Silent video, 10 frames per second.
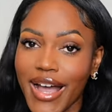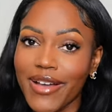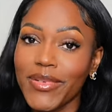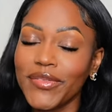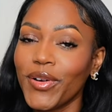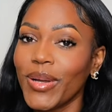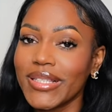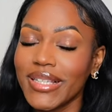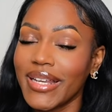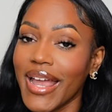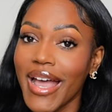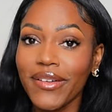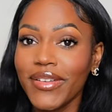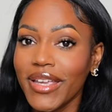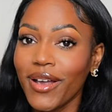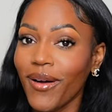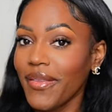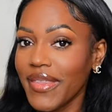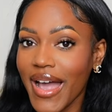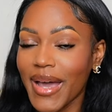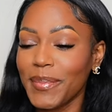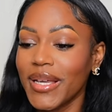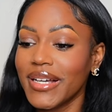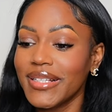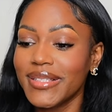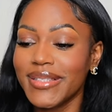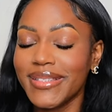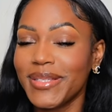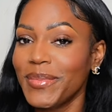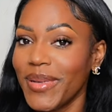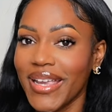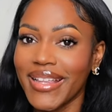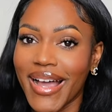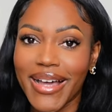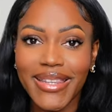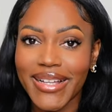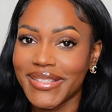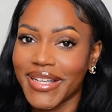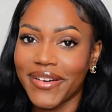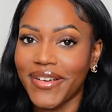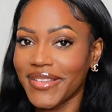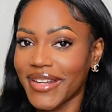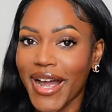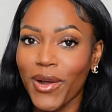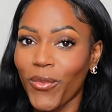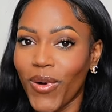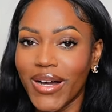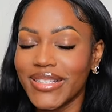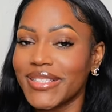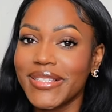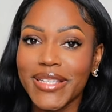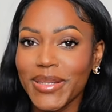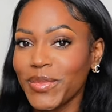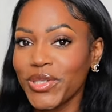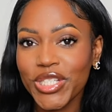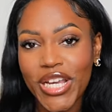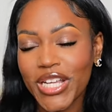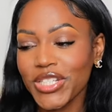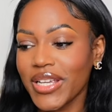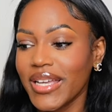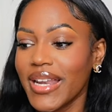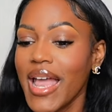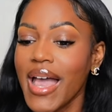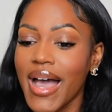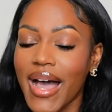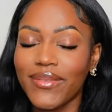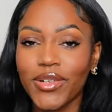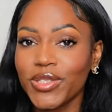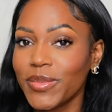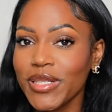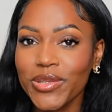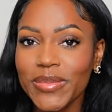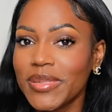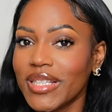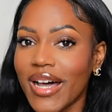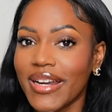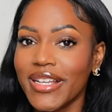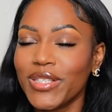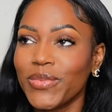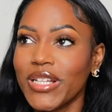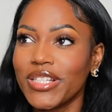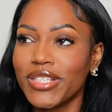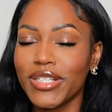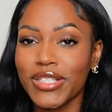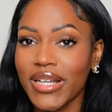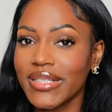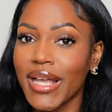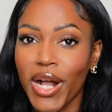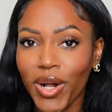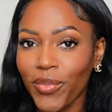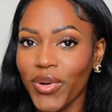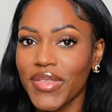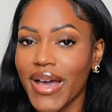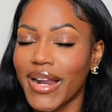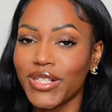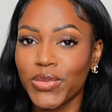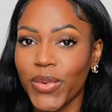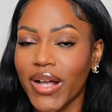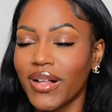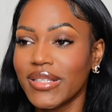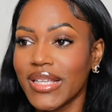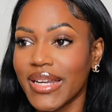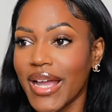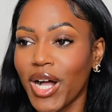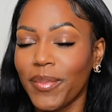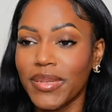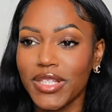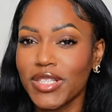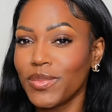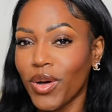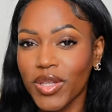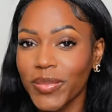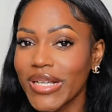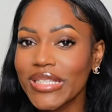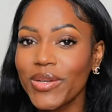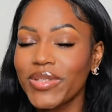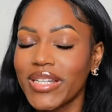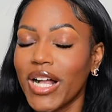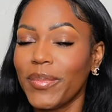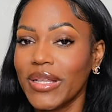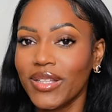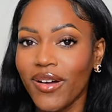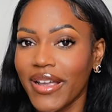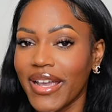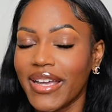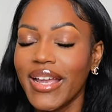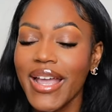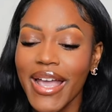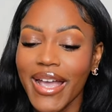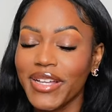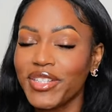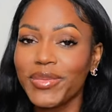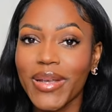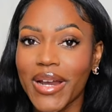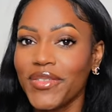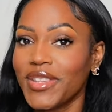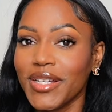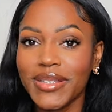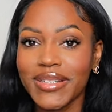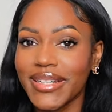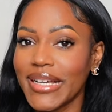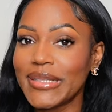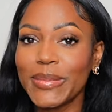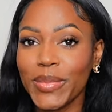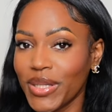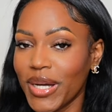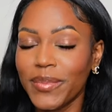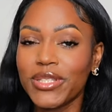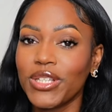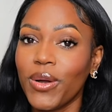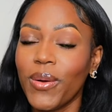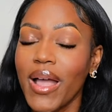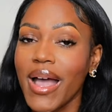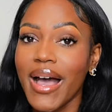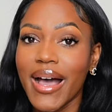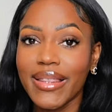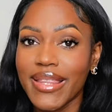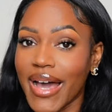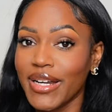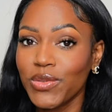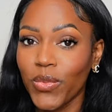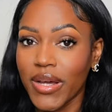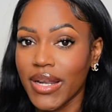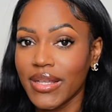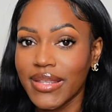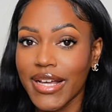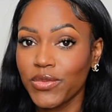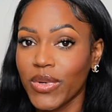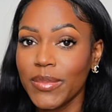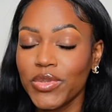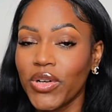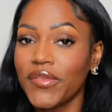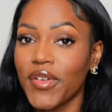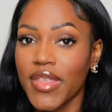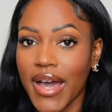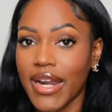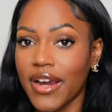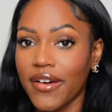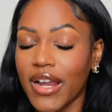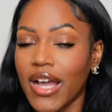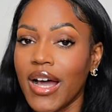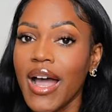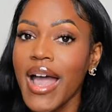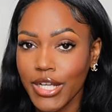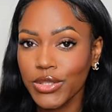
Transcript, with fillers: I've been focusing heavy on that because to me, that's the area that I want to see the most change in. I've also been doing Pilates, which does help with that as well. It's going to help the smaller muscles and help elongate and just make everything look nice and plump. So that is what that's what i'm doing for that area i